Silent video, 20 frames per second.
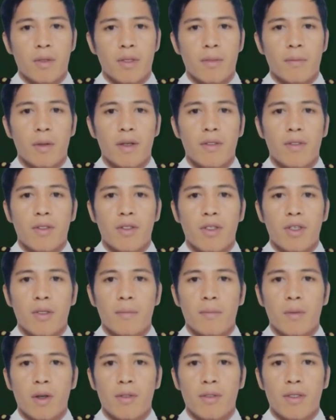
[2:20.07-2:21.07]
response to
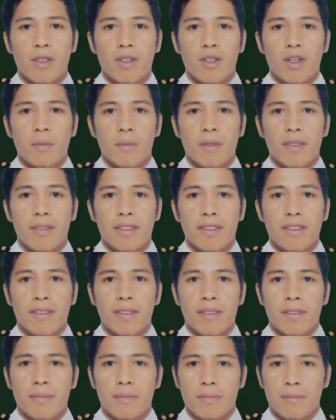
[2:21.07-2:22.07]
small
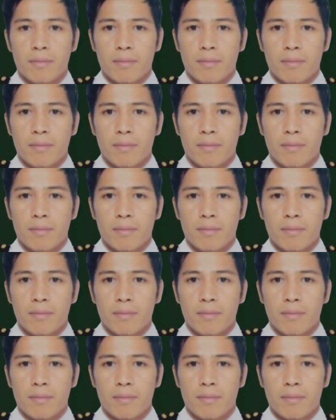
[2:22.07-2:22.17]
disturbances.